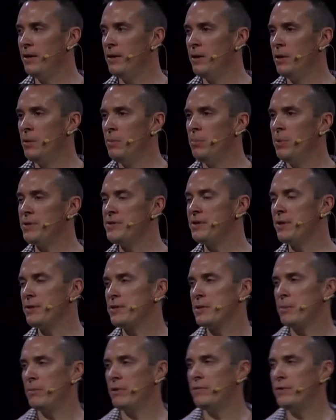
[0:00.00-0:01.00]
But still,
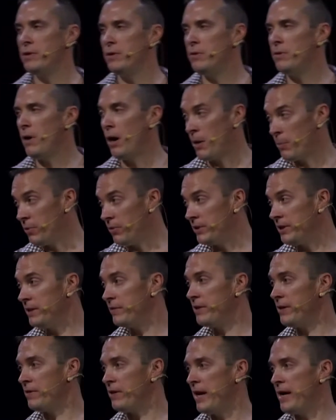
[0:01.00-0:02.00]
some of you are
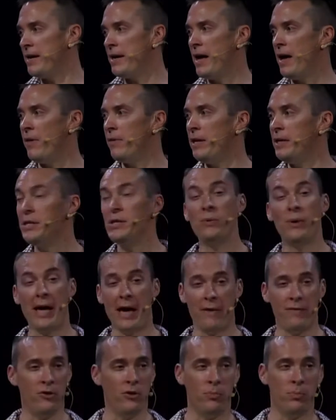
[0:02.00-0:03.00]
believing right now that you
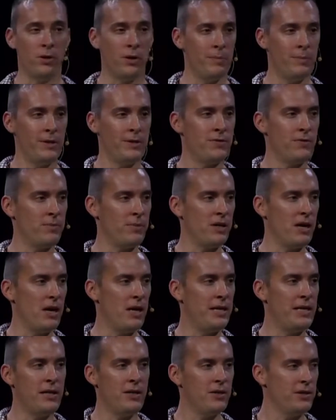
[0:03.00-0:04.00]
have no purpose from God.
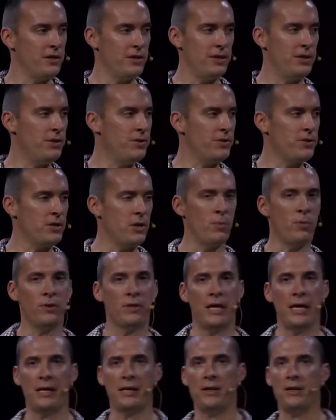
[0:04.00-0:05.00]
He couldn't use someone
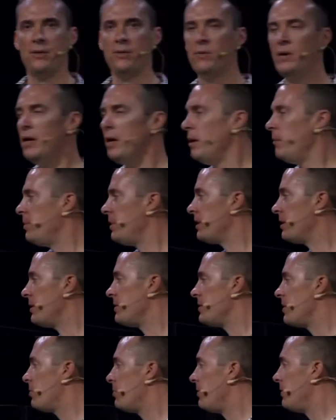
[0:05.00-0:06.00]
like you because
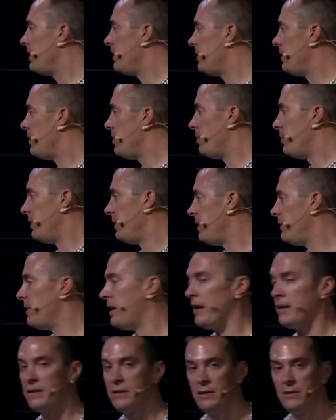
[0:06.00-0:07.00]
you believe
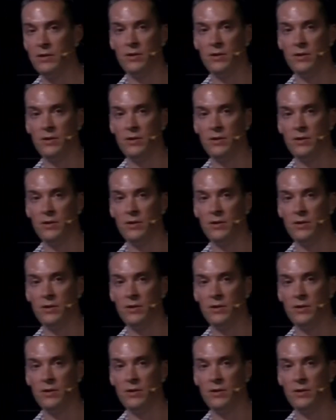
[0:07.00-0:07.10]
that there's